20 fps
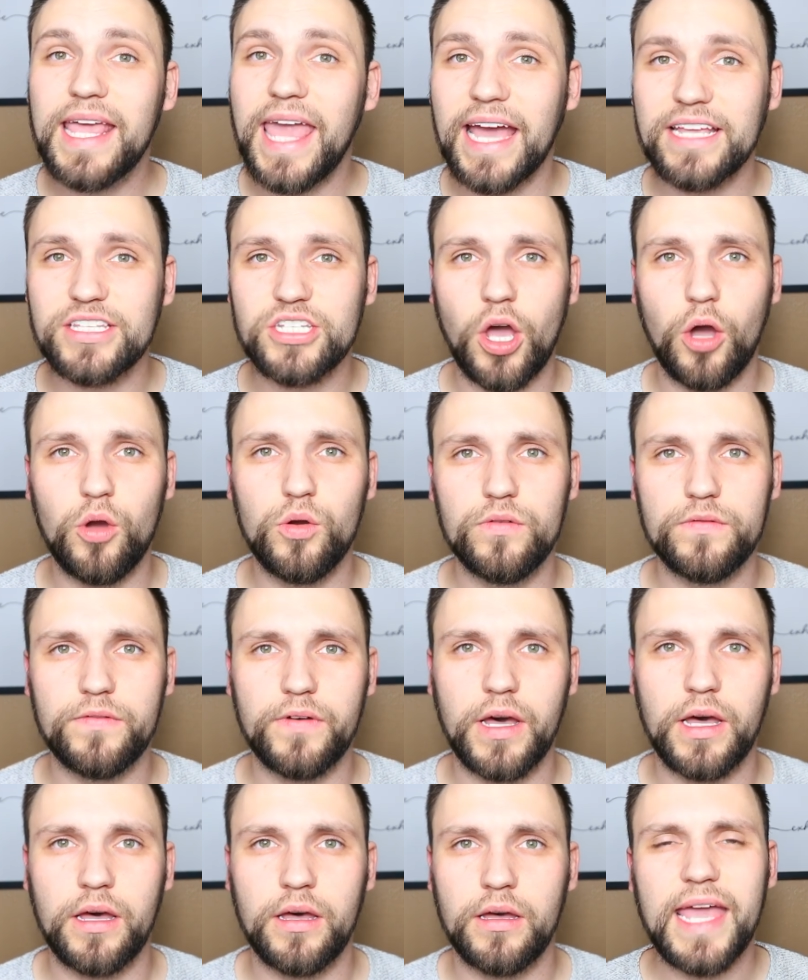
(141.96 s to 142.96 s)
get
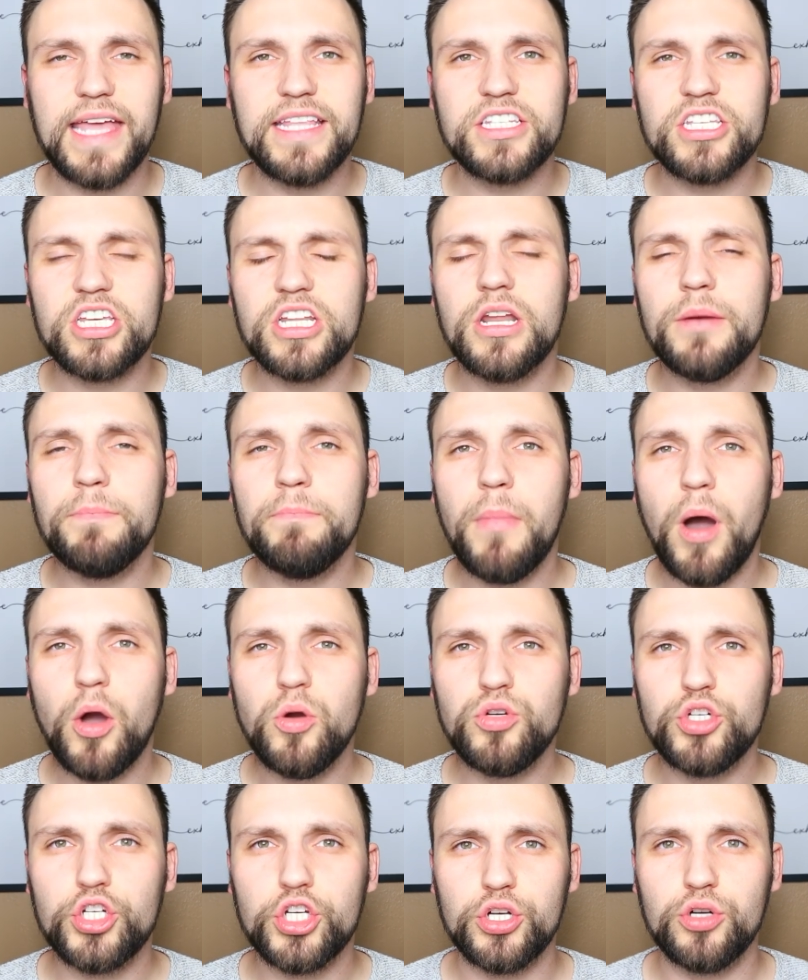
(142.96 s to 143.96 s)
over. It's an
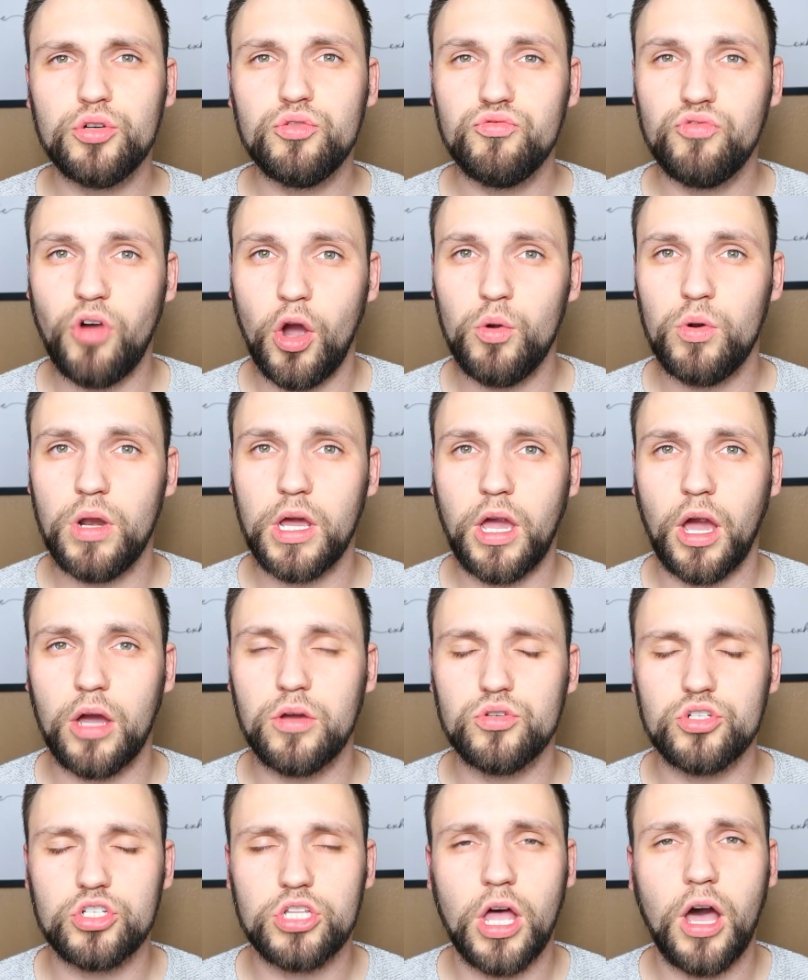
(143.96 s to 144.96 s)
emotional roller
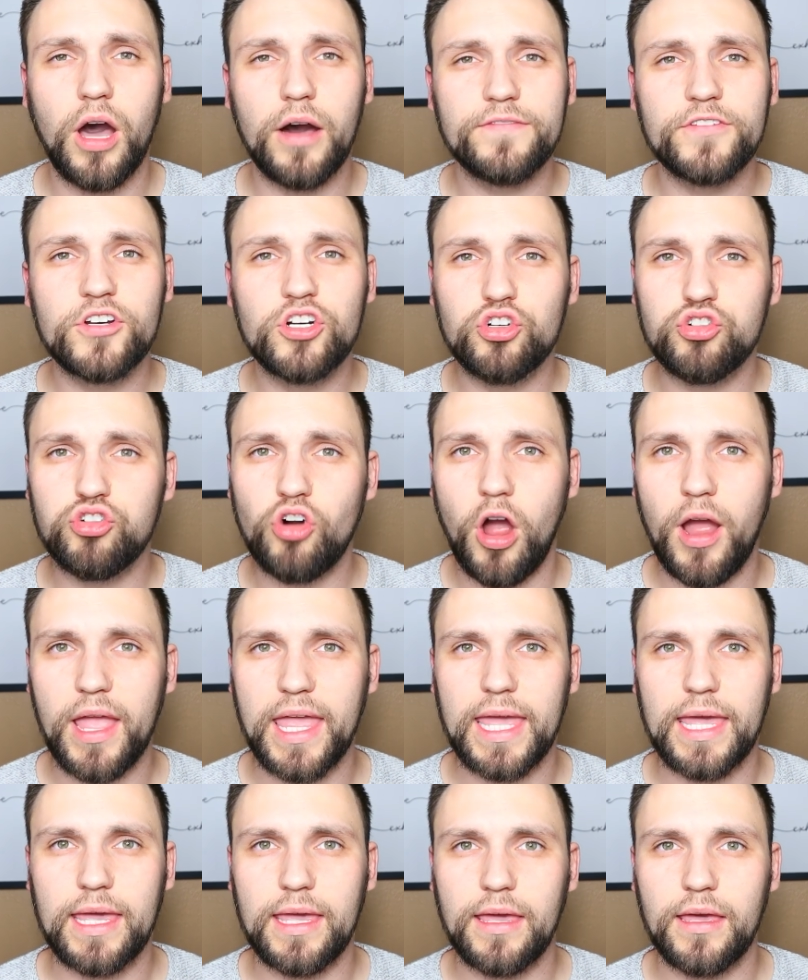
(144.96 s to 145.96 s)
coaster of
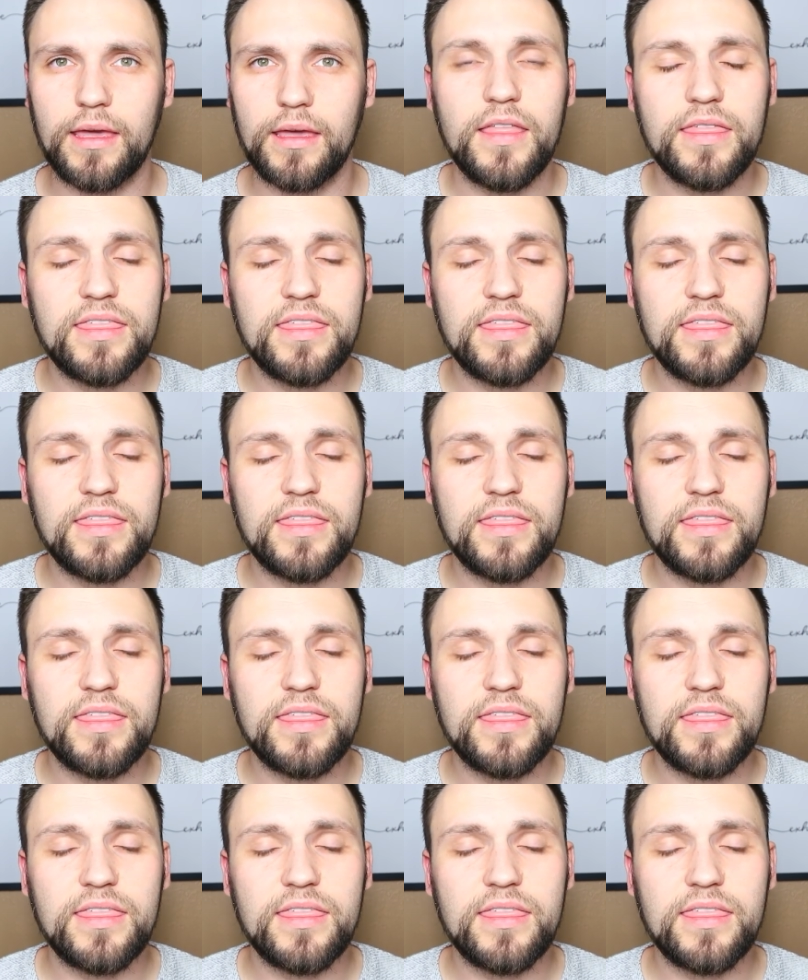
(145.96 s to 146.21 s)
crying,